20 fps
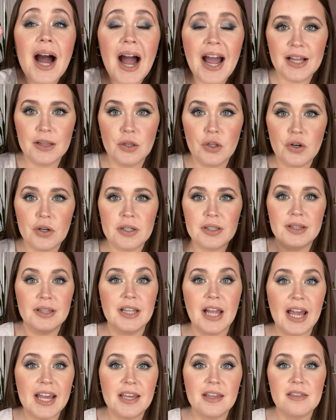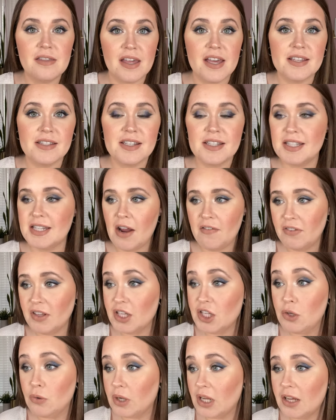eye look like this. It's
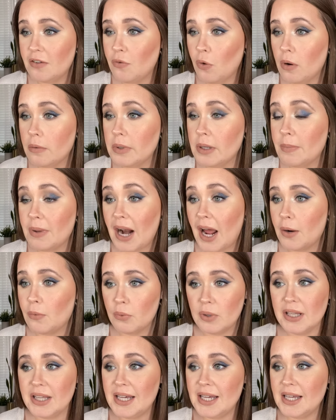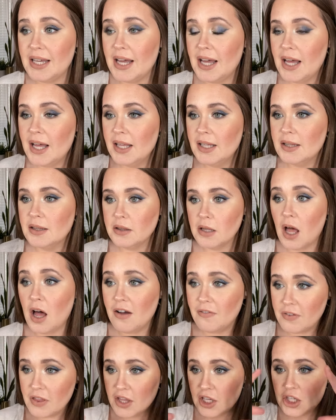definitely unique for me, but I really
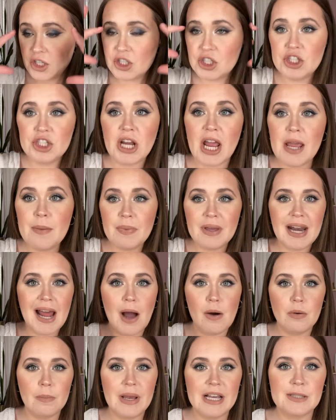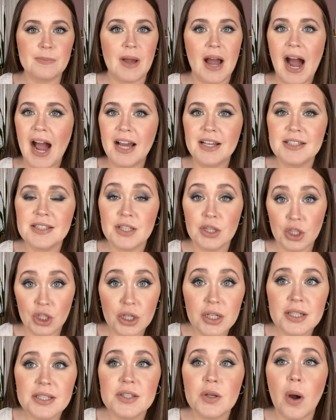love the shape and how it makes my eyes
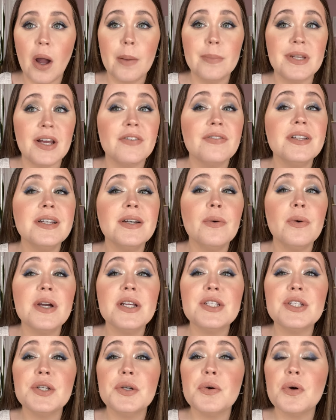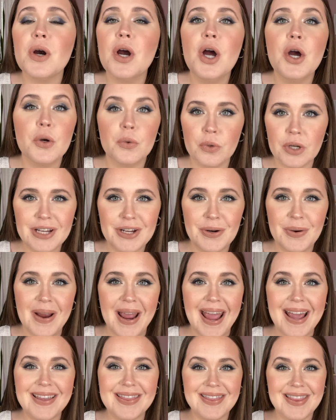look. So I'm definitely going to
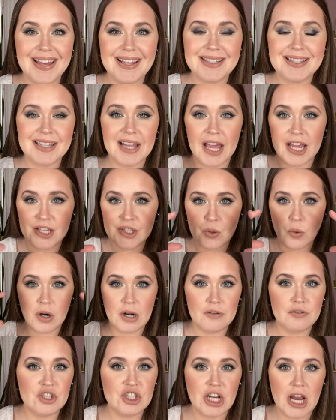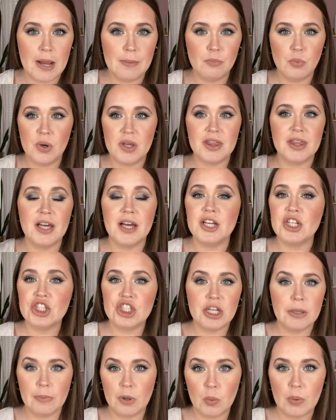recreate this like sort of shape with the
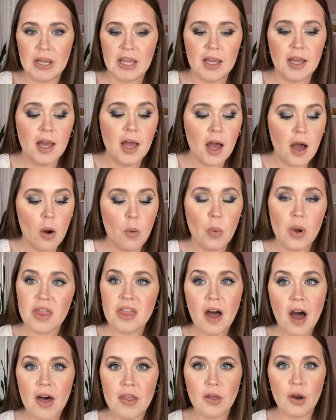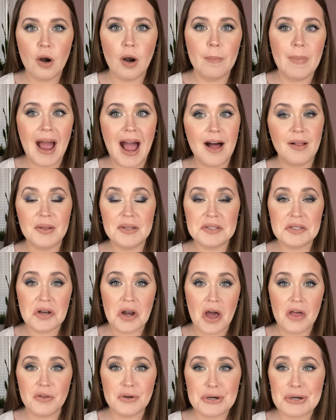shimmer wing with other palettes and
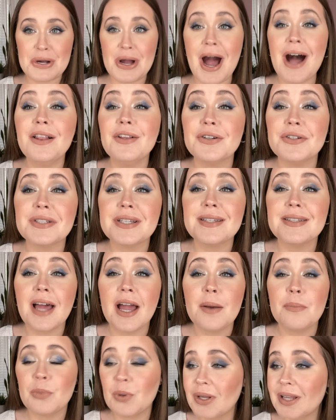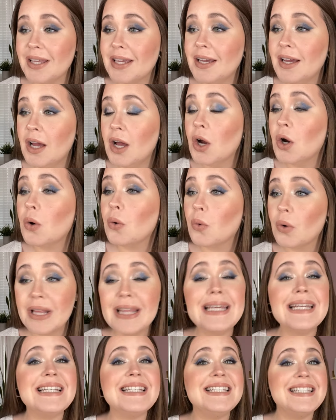other colors because I am really,
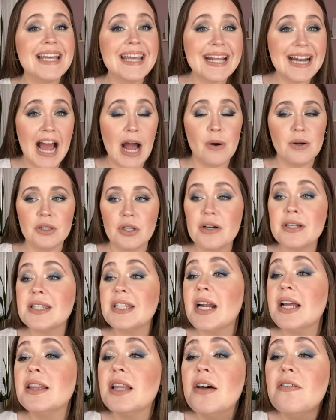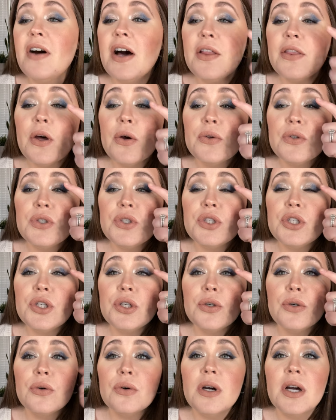really digging how it looks. And I love how those
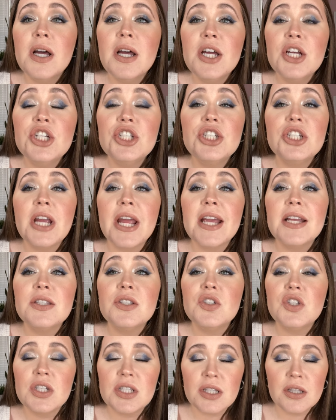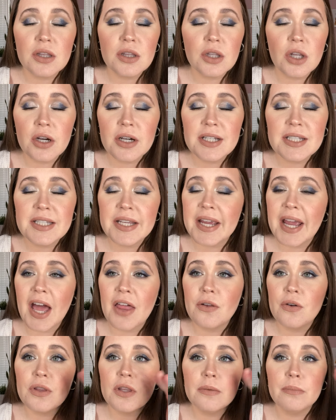two shades just look
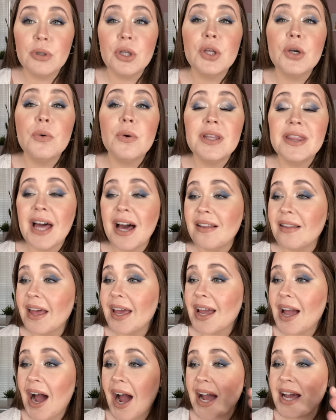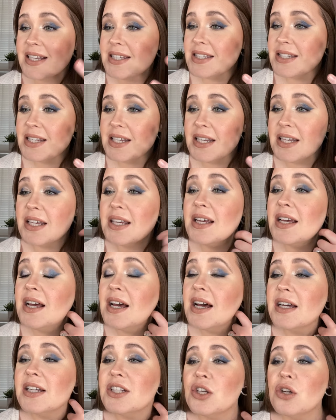together, the blue and that like icy
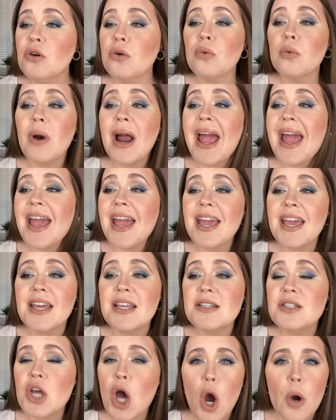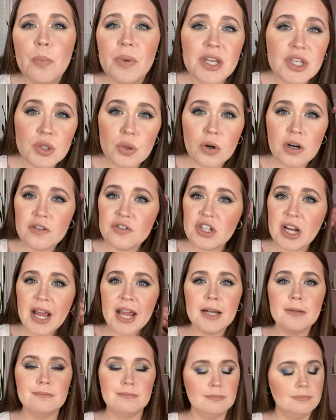gray taupey sort of
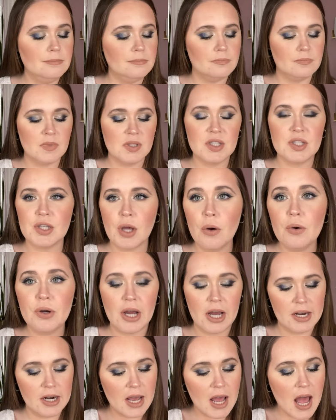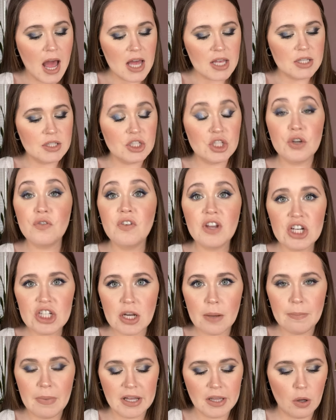shade. Mm, so good. To finish
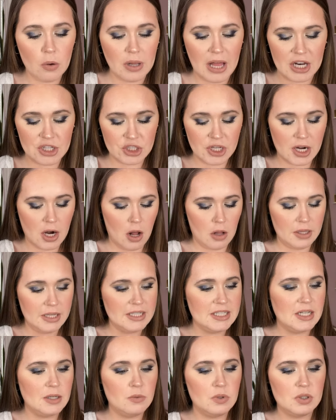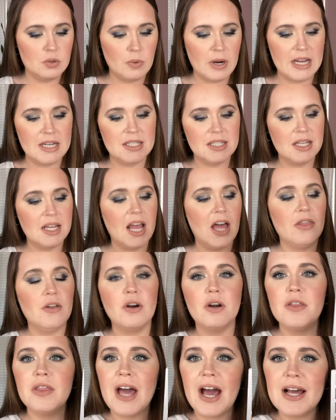up my lower lash line, all I did was ran
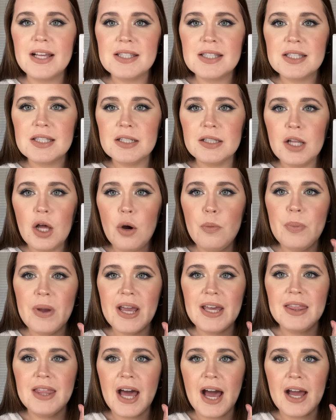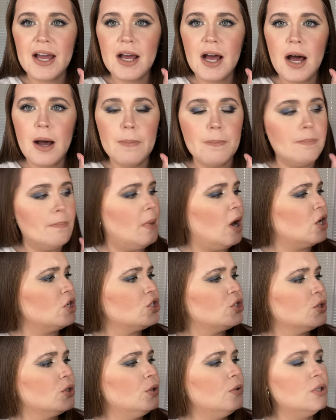together that slope in that um,
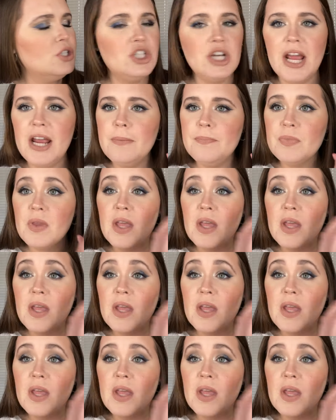Montreux shade